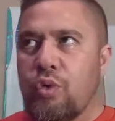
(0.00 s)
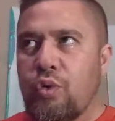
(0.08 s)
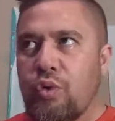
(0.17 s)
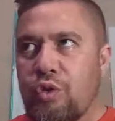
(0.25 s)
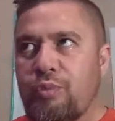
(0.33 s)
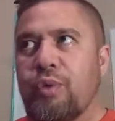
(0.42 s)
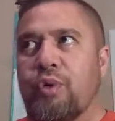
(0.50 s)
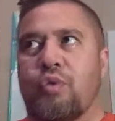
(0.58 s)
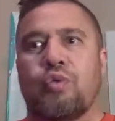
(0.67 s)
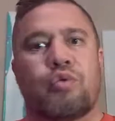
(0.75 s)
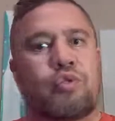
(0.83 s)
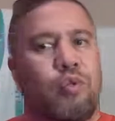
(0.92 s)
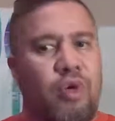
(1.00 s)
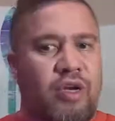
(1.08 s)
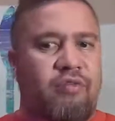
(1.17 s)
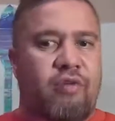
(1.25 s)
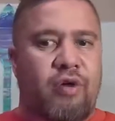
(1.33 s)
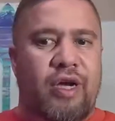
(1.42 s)
or the pools or
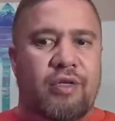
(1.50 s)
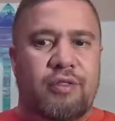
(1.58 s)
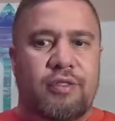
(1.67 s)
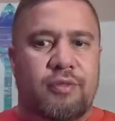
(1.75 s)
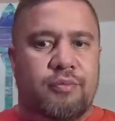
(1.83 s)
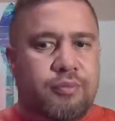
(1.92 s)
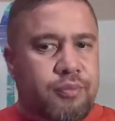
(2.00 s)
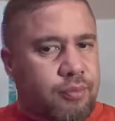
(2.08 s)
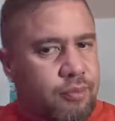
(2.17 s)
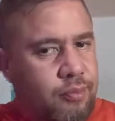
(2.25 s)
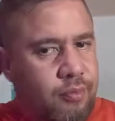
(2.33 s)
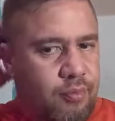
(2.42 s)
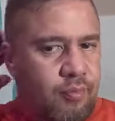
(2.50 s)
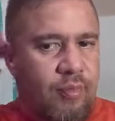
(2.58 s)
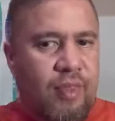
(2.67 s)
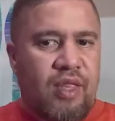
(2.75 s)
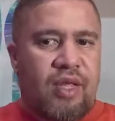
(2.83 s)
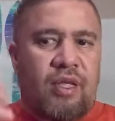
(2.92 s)
whatever else.
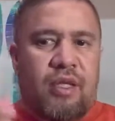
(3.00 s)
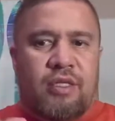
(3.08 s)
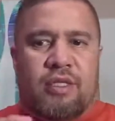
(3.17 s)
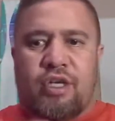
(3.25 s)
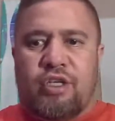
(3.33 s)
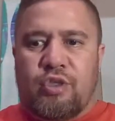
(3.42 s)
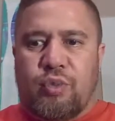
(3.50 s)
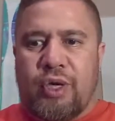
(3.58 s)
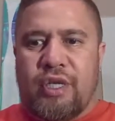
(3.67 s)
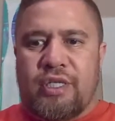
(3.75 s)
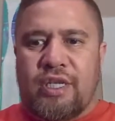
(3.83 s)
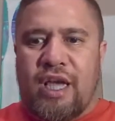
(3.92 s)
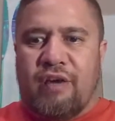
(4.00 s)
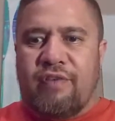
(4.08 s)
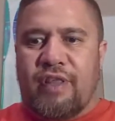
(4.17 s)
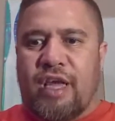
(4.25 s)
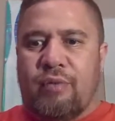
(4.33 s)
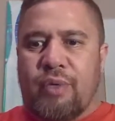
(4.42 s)
So I just wanted to cover
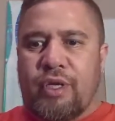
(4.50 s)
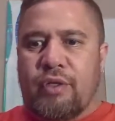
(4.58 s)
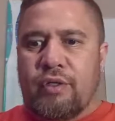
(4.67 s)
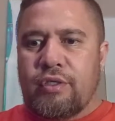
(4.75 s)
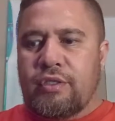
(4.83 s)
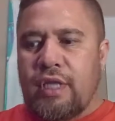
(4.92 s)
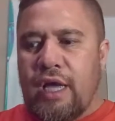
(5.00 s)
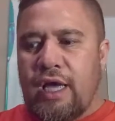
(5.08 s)
that because